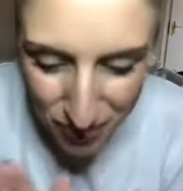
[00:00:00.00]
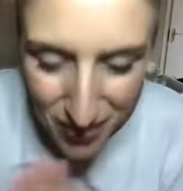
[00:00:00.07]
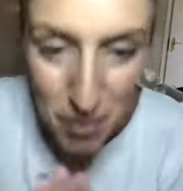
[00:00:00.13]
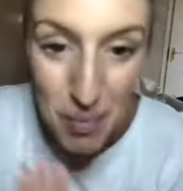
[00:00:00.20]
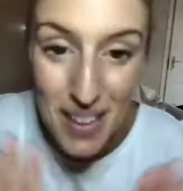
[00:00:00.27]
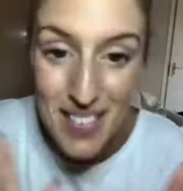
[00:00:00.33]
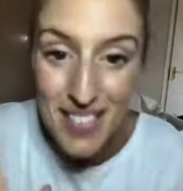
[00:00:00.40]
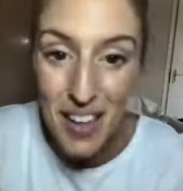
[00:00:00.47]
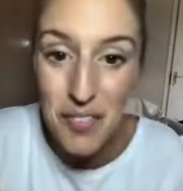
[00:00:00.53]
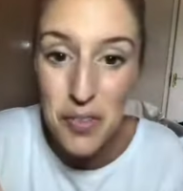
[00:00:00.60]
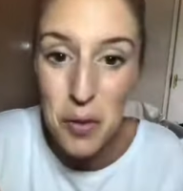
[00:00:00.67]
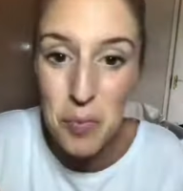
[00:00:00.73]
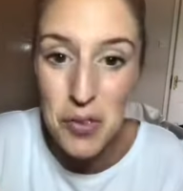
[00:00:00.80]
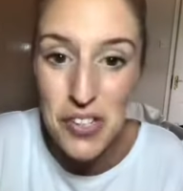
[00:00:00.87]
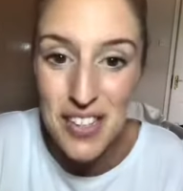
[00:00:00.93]
Makes life
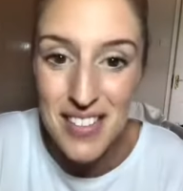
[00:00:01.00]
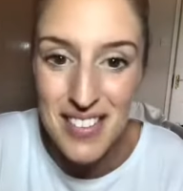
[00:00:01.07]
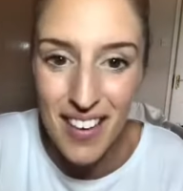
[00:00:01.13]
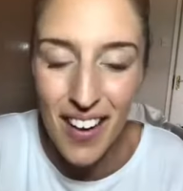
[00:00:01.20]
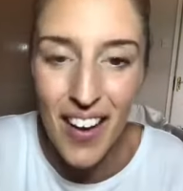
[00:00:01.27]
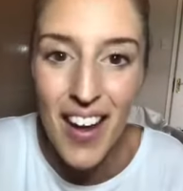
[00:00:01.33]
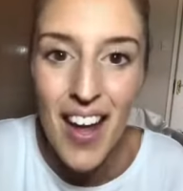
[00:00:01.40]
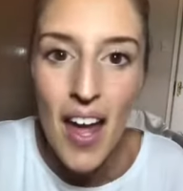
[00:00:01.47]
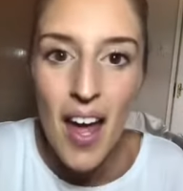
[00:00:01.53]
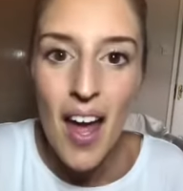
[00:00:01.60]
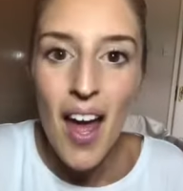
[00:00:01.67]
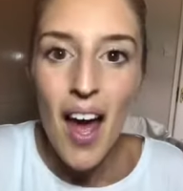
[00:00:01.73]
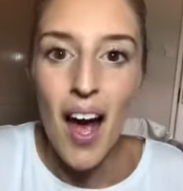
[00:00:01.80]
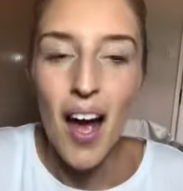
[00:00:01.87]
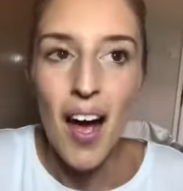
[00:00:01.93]
so much easier.
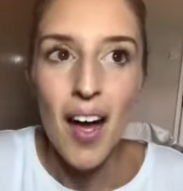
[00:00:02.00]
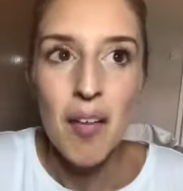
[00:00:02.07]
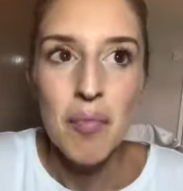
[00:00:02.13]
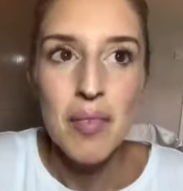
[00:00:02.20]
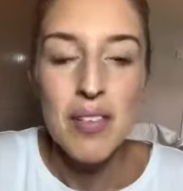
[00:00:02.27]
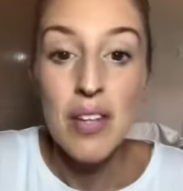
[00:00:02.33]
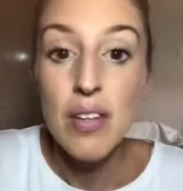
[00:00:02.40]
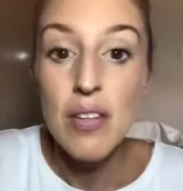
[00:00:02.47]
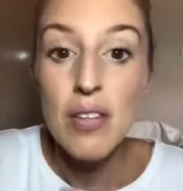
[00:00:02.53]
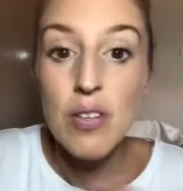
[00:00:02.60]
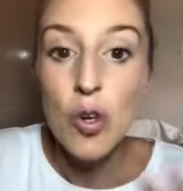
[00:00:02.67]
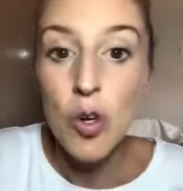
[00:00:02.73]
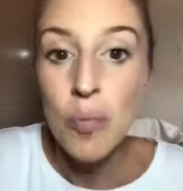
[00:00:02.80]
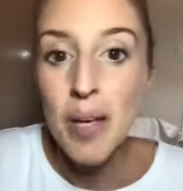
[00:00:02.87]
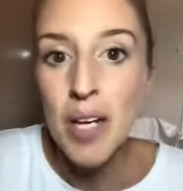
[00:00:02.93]
So there's
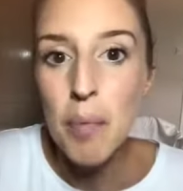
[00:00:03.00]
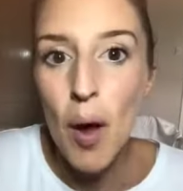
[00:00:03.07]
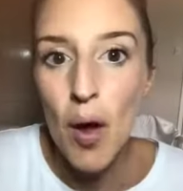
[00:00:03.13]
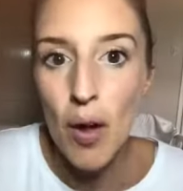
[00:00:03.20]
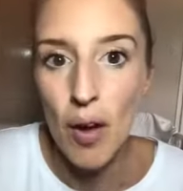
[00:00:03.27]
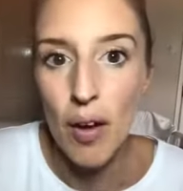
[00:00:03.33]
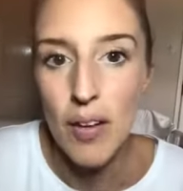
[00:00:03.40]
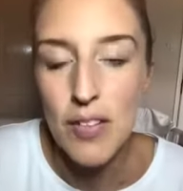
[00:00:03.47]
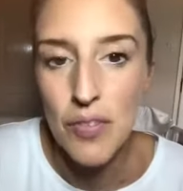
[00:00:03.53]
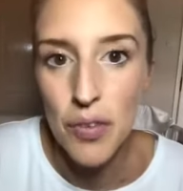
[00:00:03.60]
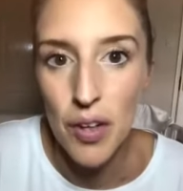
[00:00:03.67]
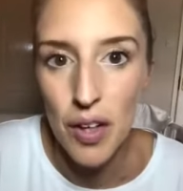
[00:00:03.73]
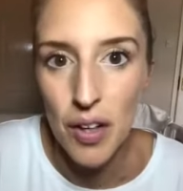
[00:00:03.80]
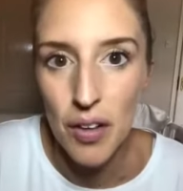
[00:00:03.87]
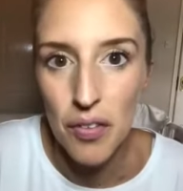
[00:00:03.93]
so many perks
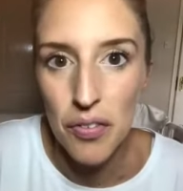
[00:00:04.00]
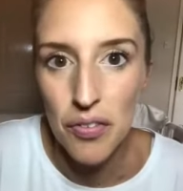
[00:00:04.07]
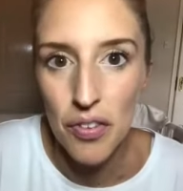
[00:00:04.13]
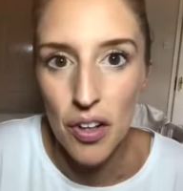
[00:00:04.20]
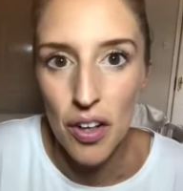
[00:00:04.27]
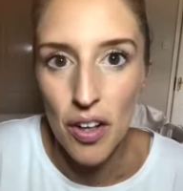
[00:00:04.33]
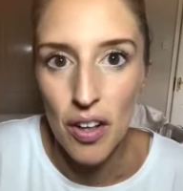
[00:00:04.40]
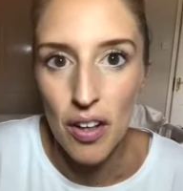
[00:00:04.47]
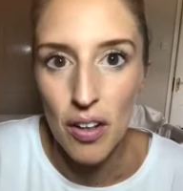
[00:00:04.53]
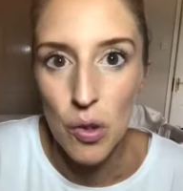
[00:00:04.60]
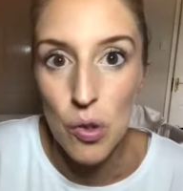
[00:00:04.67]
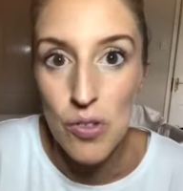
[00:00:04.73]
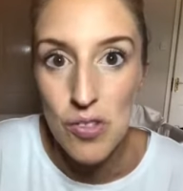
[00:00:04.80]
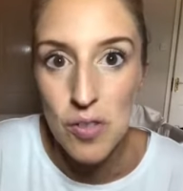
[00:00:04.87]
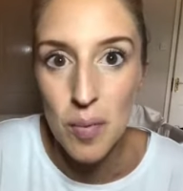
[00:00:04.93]
for
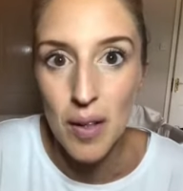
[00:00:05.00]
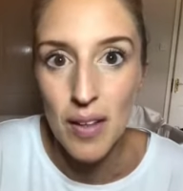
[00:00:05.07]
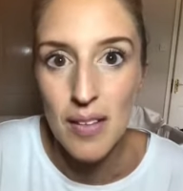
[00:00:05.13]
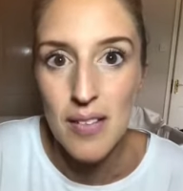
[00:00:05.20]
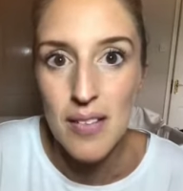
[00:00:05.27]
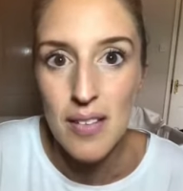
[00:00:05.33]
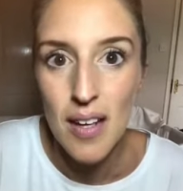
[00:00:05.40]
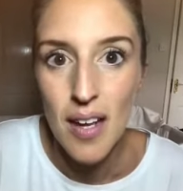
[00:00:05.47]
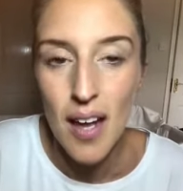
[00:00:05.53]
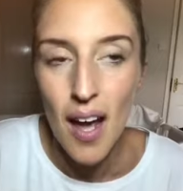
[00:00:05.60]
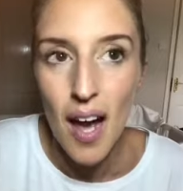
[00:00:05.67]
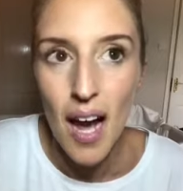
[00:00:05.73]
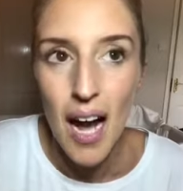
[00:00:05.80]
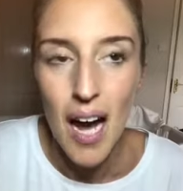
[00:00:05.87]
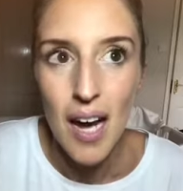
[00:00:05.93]
customers,
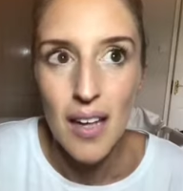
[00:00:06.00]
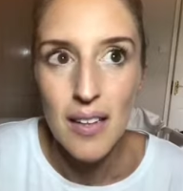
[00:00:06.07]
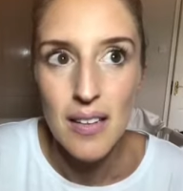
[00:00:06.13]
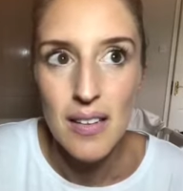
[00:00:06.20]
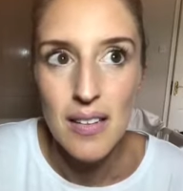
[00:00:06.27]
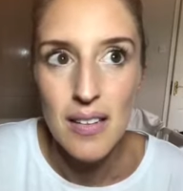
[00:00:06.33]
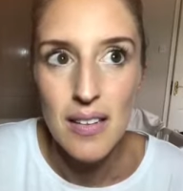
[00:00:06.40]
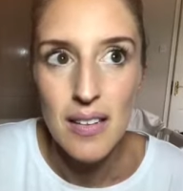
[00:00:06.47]
and